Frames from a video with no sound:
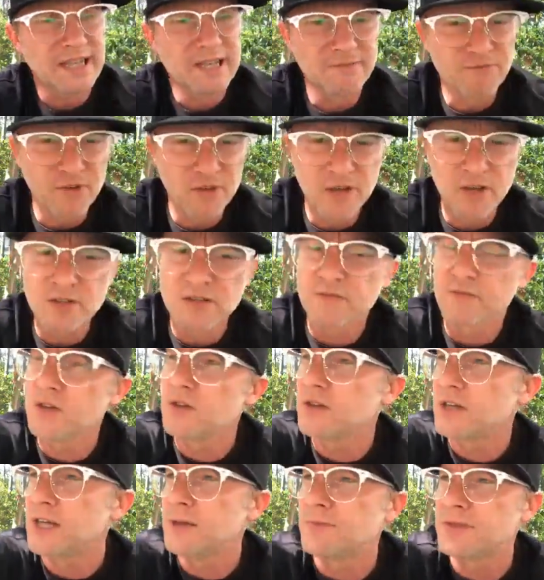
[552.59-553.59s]
And for those of
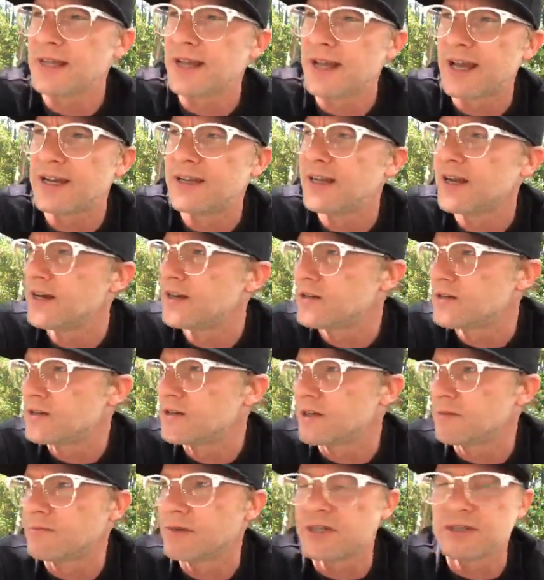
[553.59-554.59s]
you who keep saying, hey, Darren, you
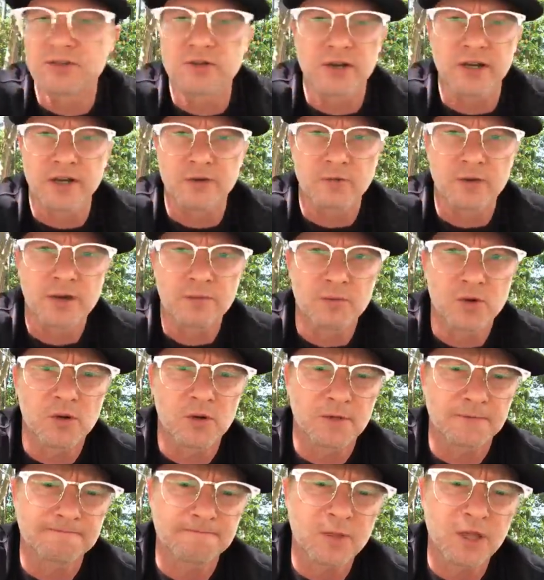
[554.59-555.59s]
shouldn't be drinking Red
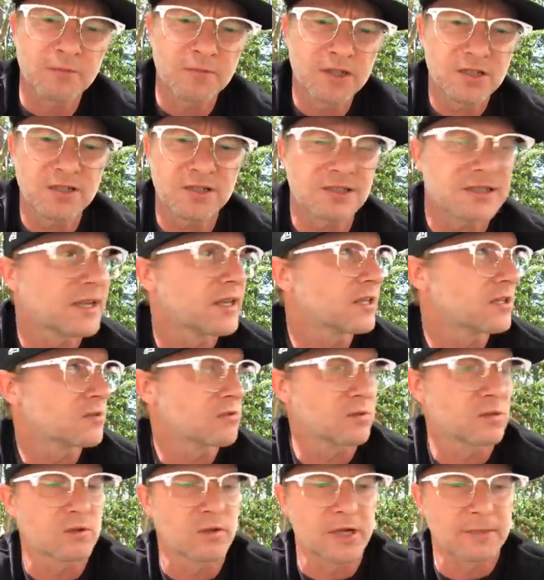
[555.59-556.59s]
Bull, let me just say this
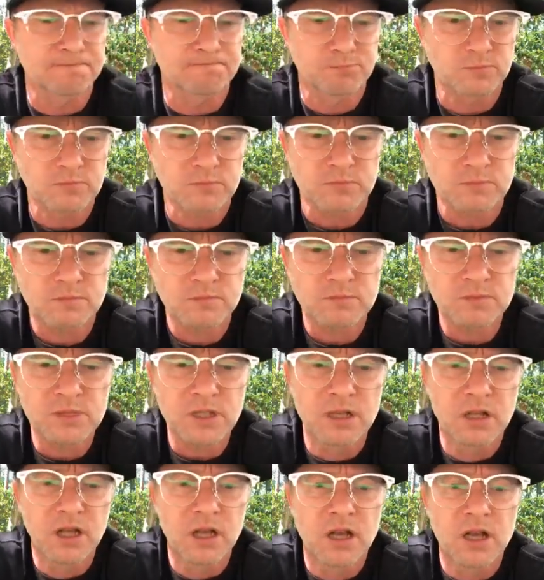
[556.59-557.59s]
real quick.
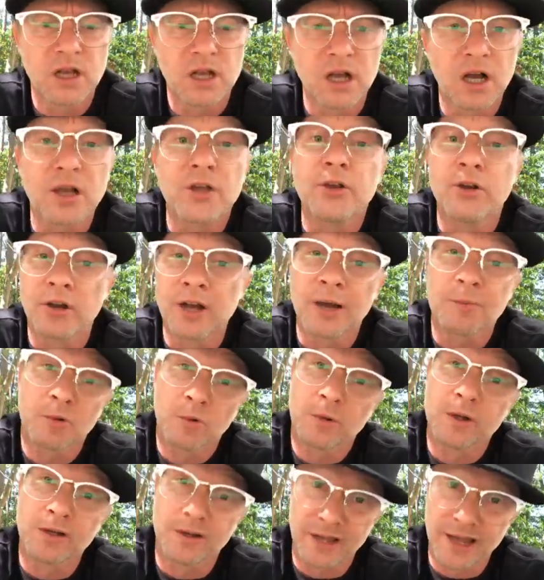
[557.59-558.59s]
You're not my
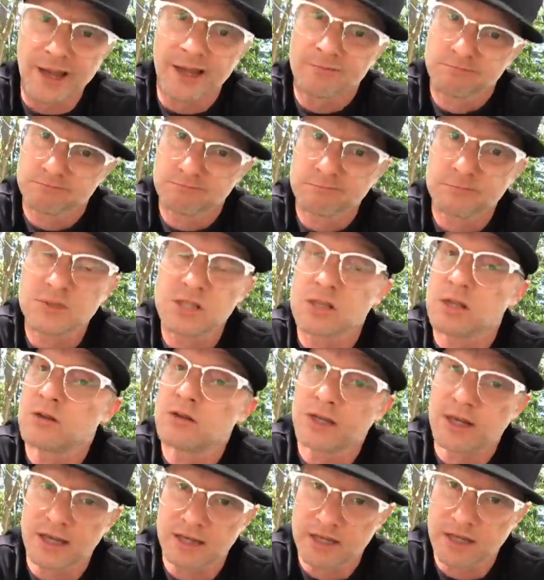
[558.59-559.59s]
real dad, so
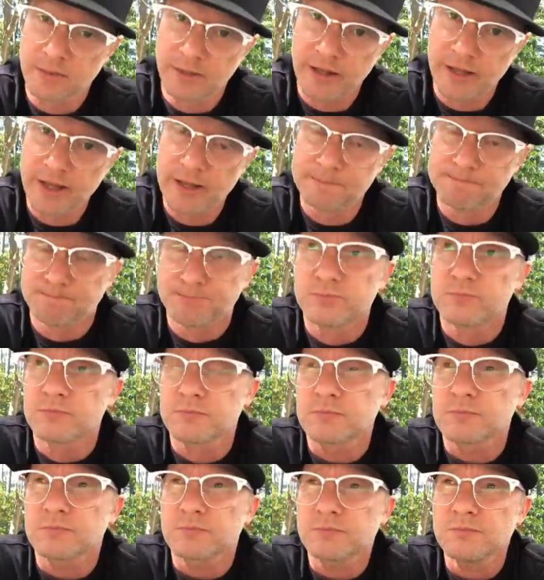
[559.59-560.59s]
you can't tell me that.
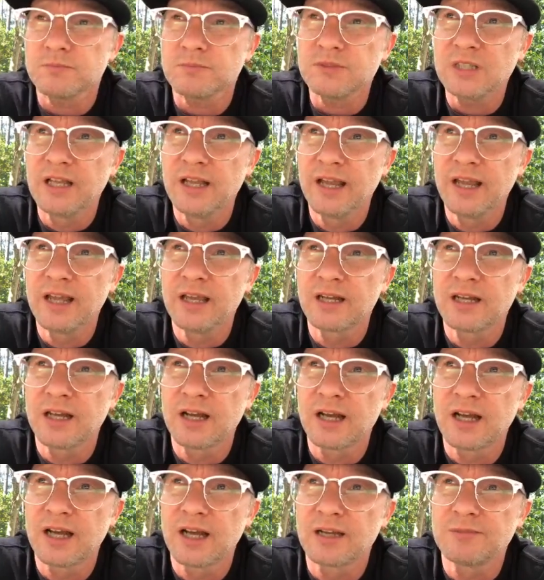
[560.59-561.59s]
And
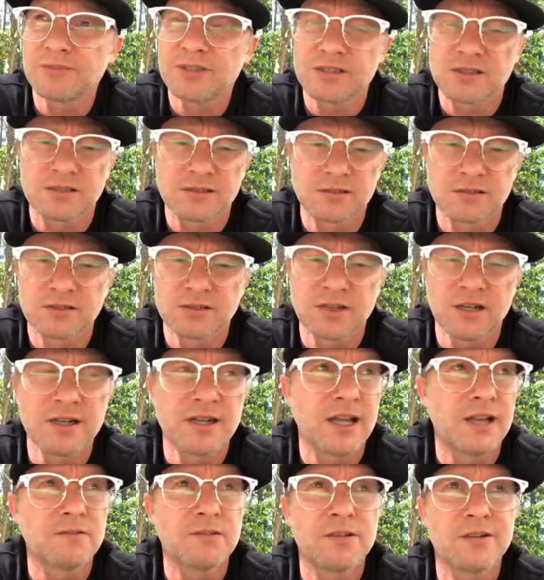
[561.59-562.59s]
I'm just trying
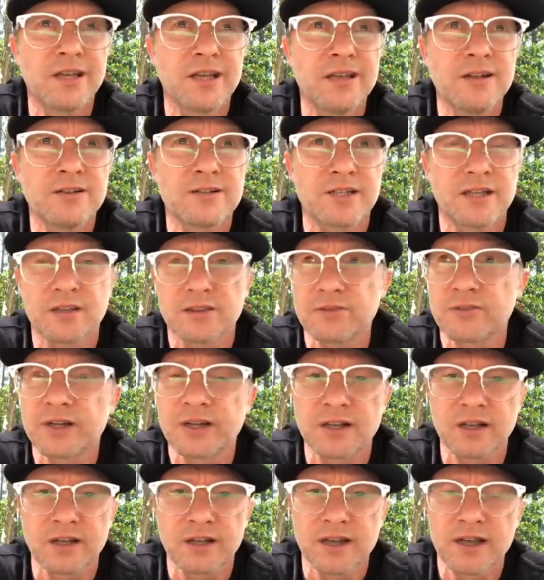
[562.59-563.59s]
to have a little energy at 3
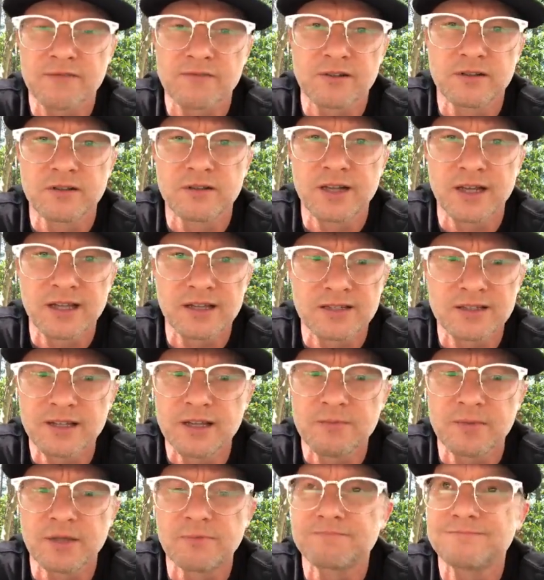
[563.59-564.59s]
o'clock afternoon. I get
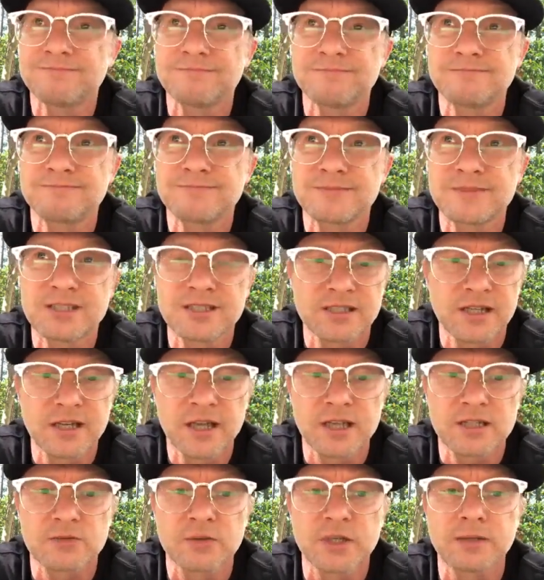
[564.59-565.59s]
sleepy. See you
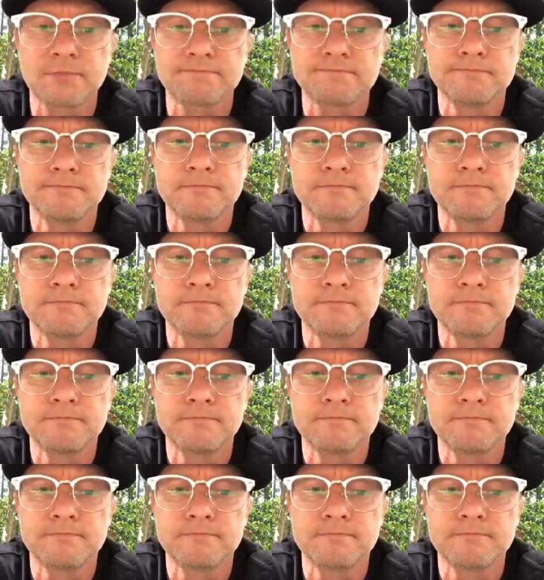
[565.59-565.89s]
next week.